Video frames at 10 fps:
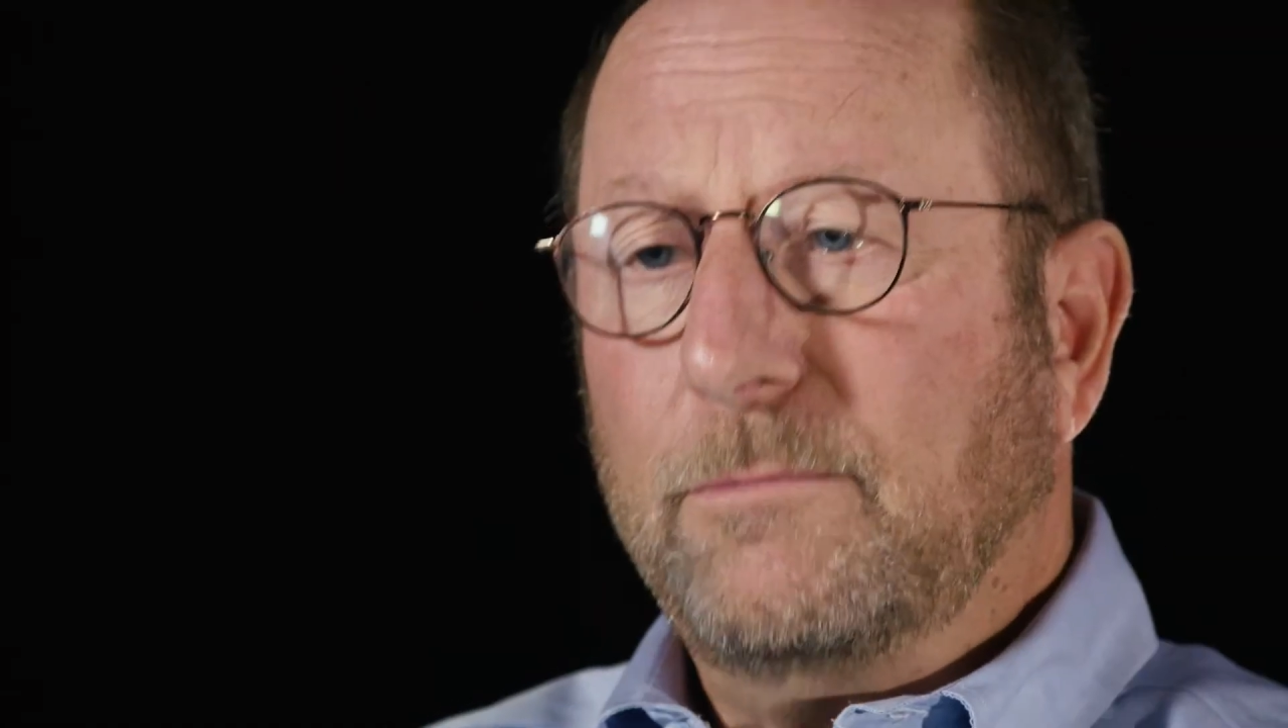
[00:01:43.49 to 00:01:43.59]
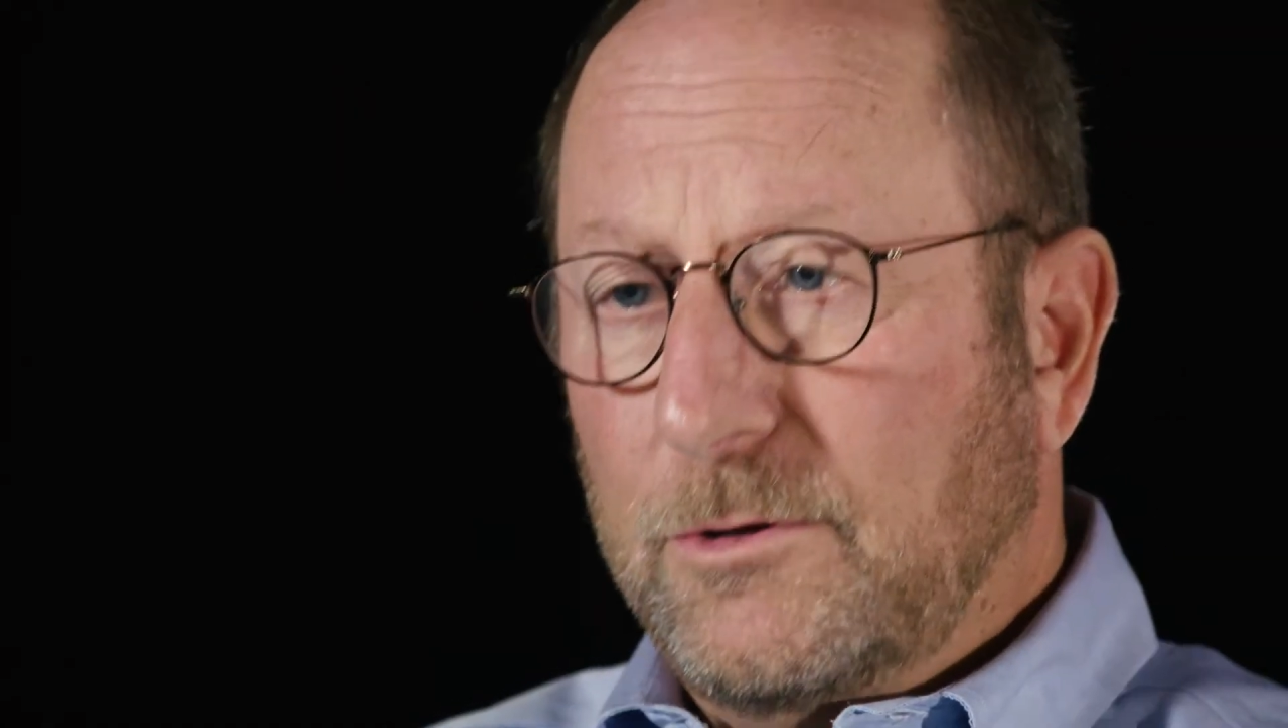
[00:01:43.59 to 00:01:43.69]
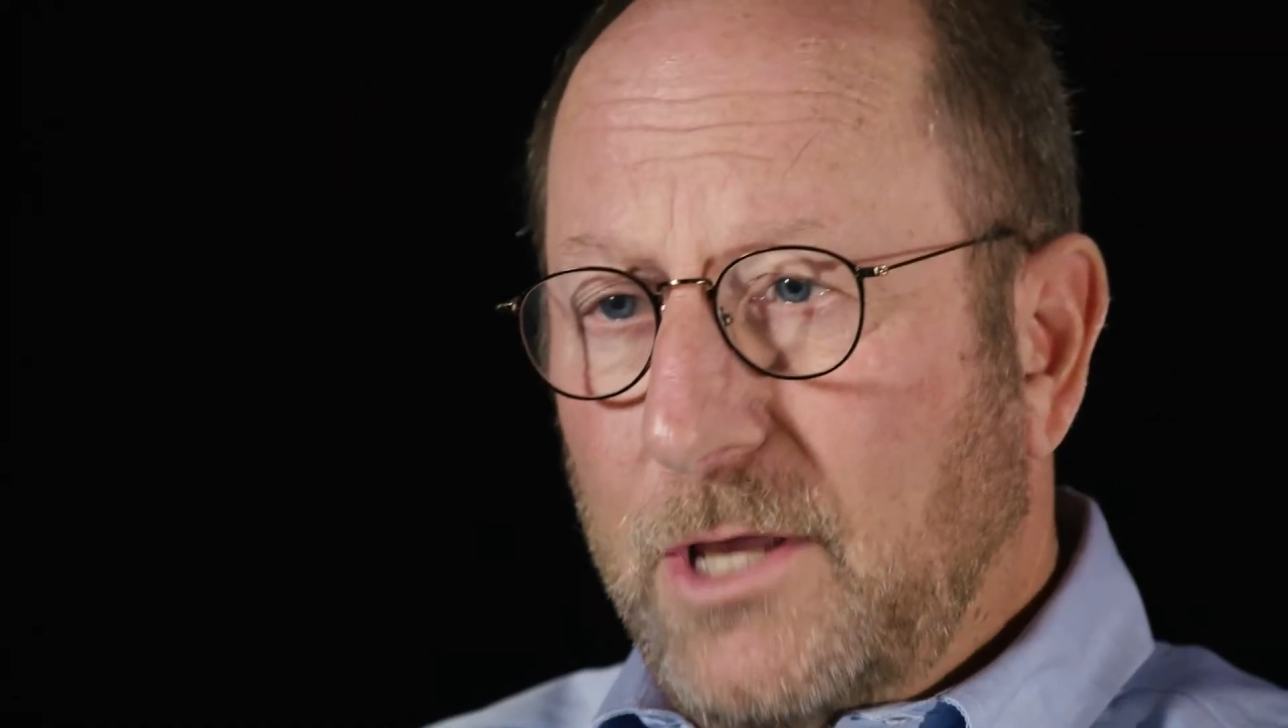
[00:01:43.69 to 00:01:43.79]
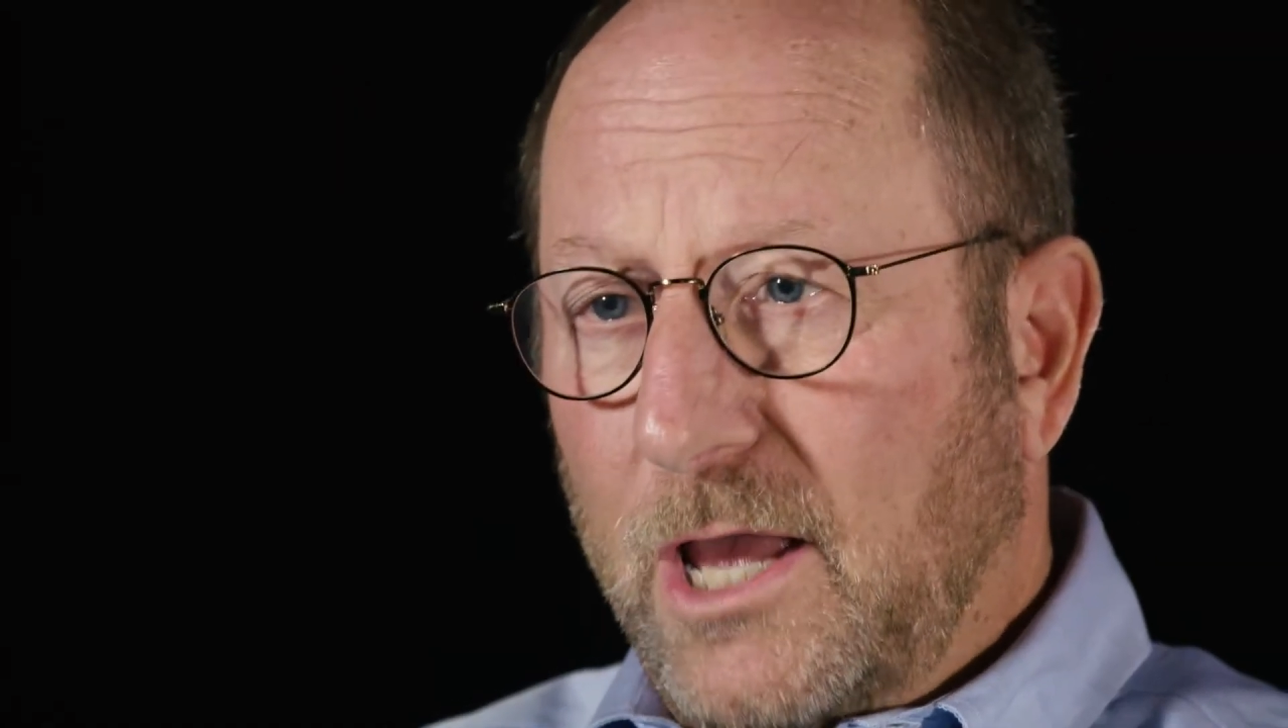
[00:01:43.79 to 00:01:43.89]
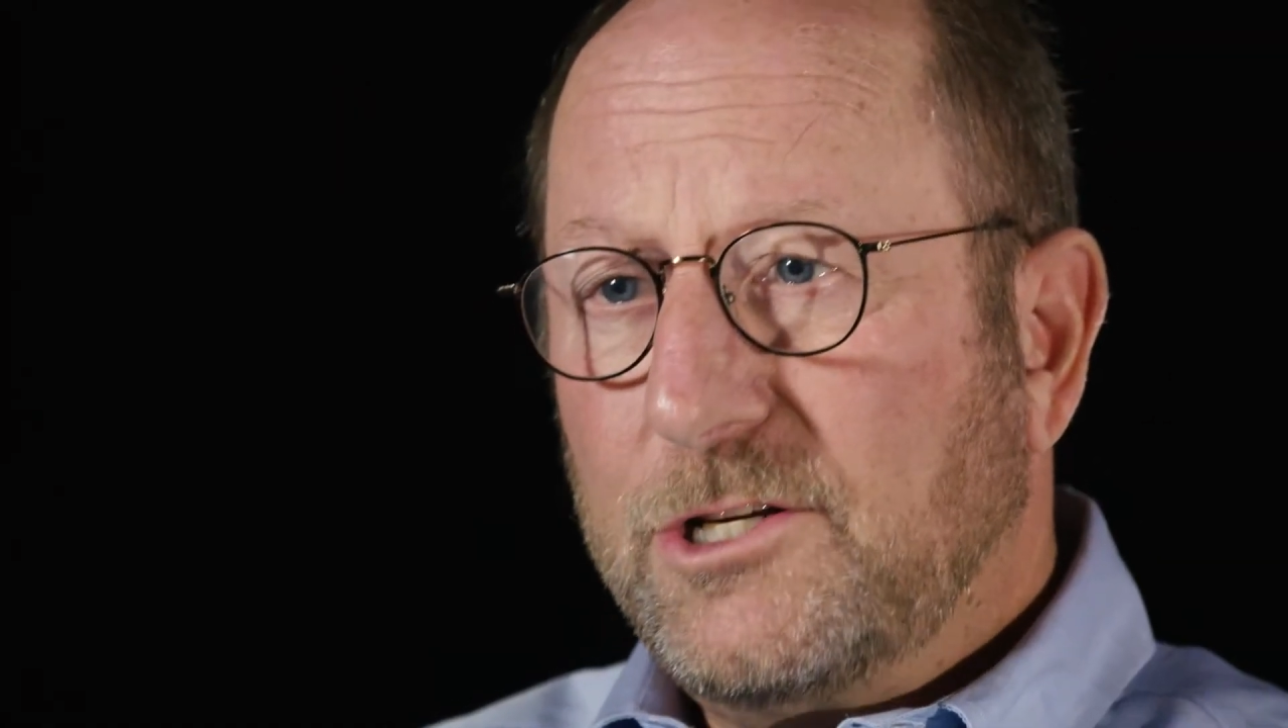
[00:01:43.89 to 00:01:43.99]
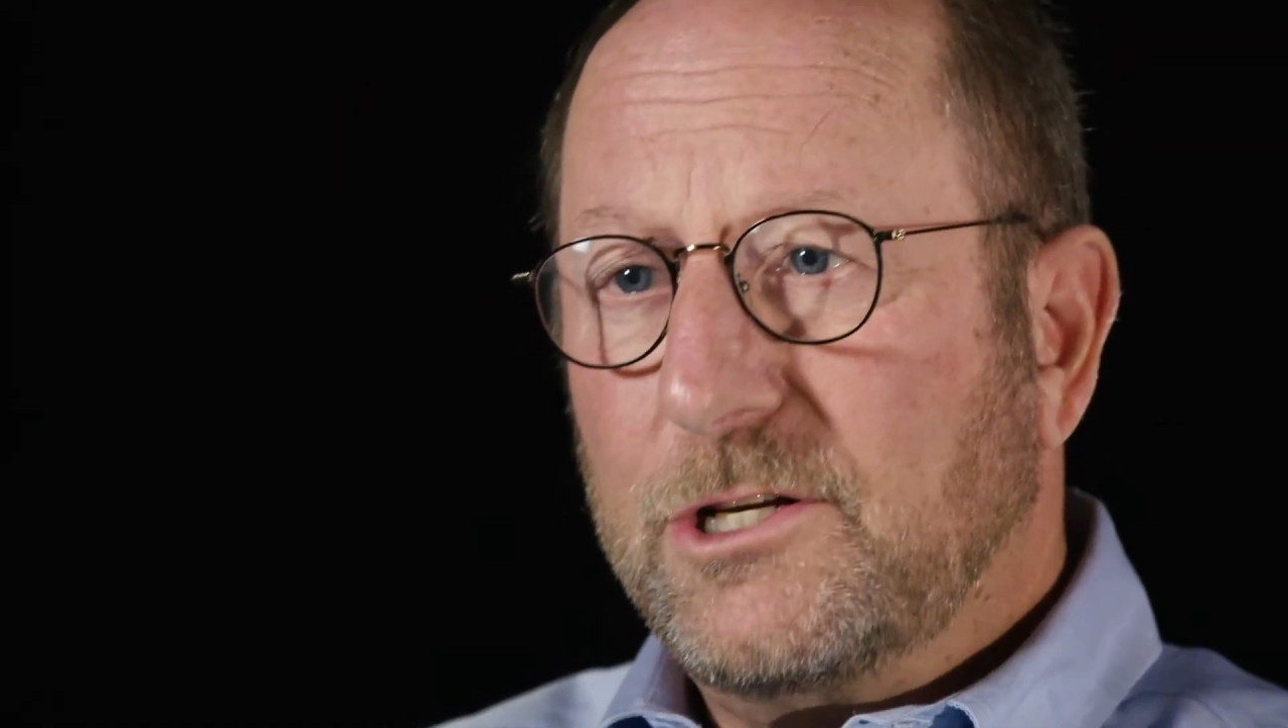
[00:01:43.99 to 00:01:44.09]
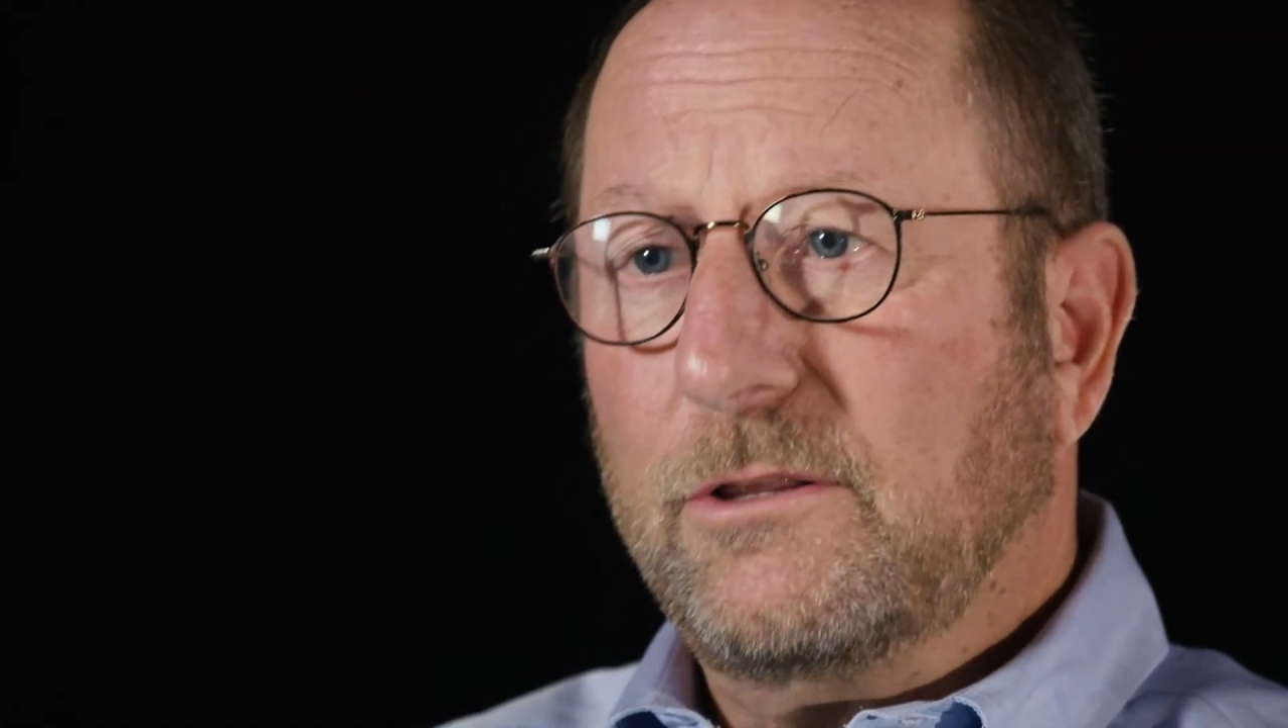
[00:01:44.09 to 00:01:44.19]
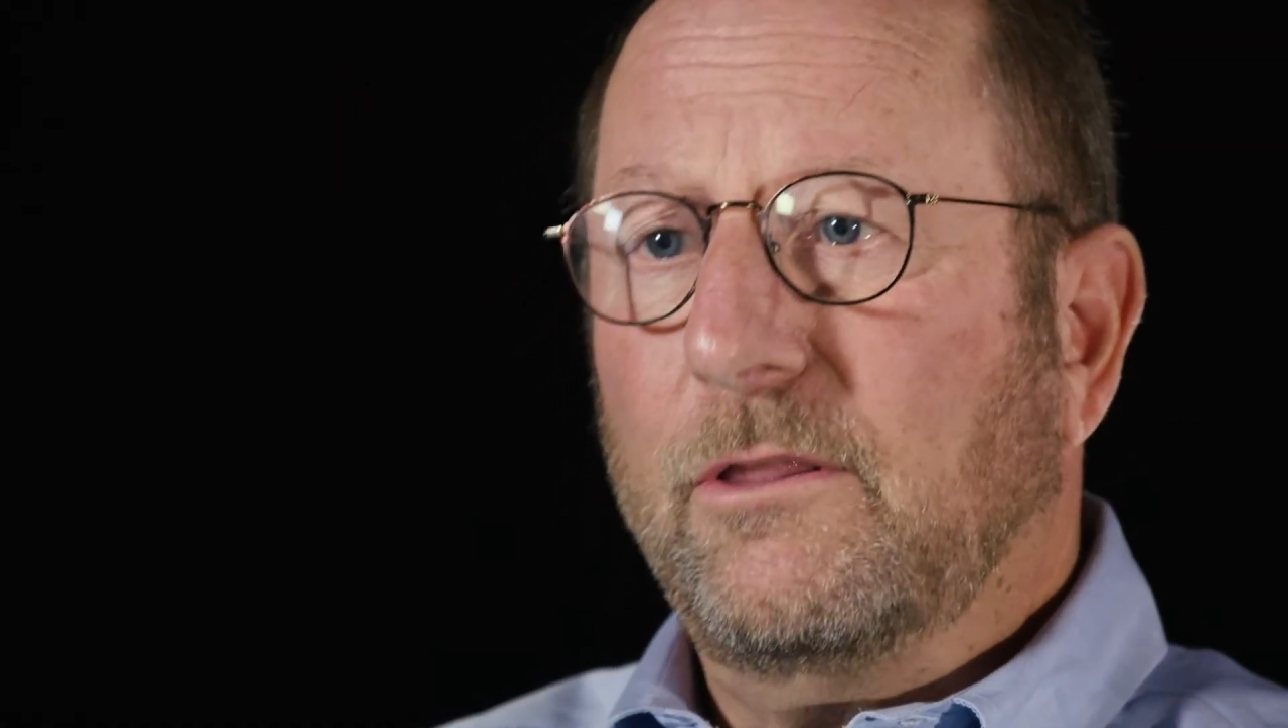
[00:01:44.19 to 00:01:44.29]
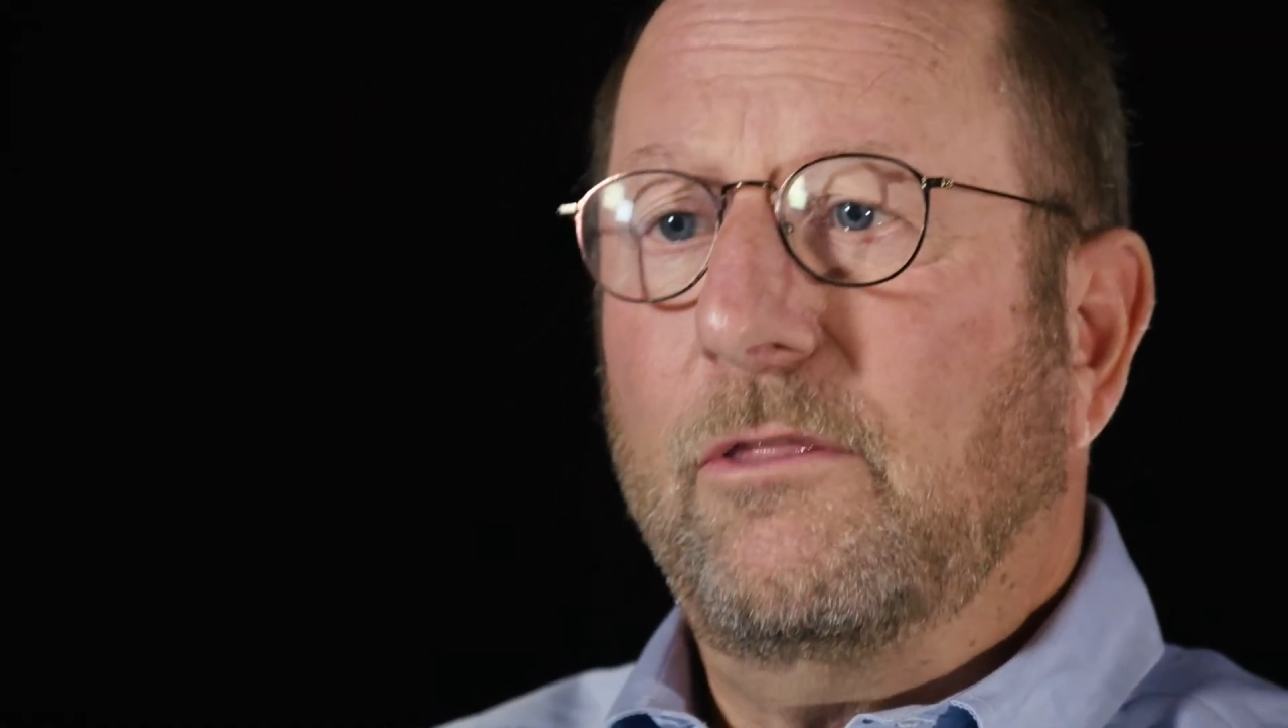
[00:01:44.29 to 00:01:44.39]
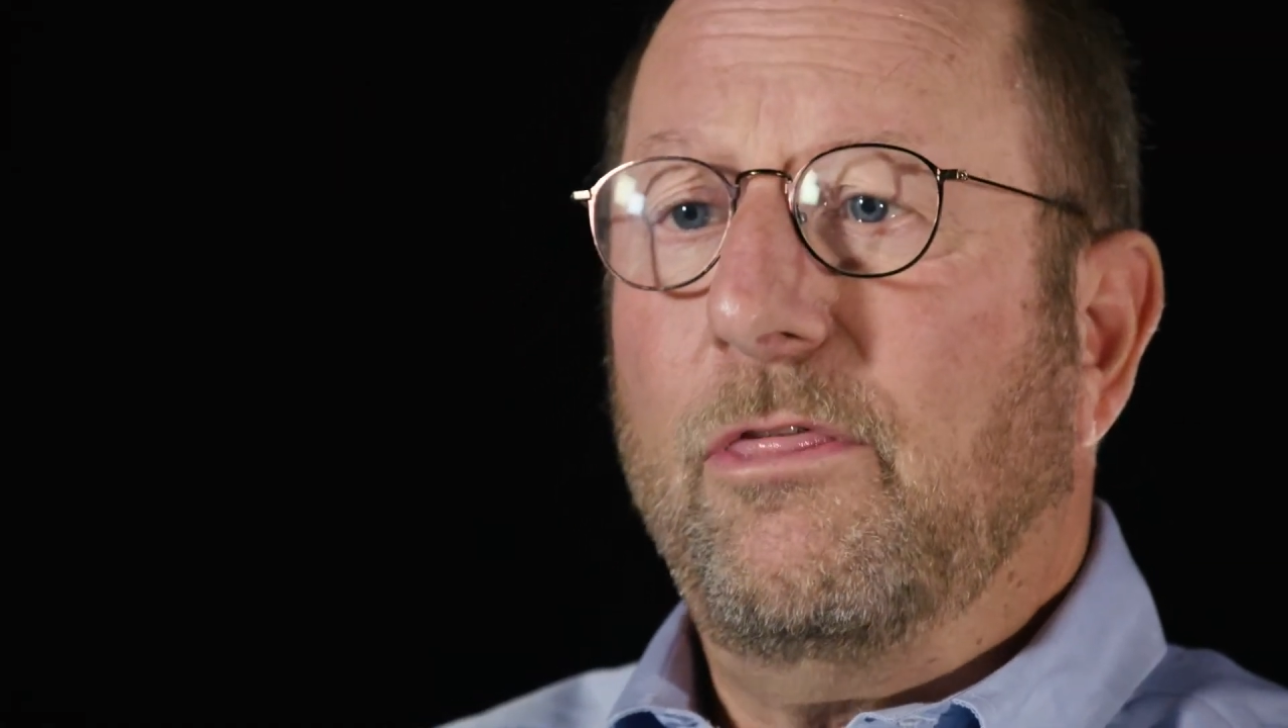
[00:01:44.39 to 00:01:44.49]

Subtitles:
mutation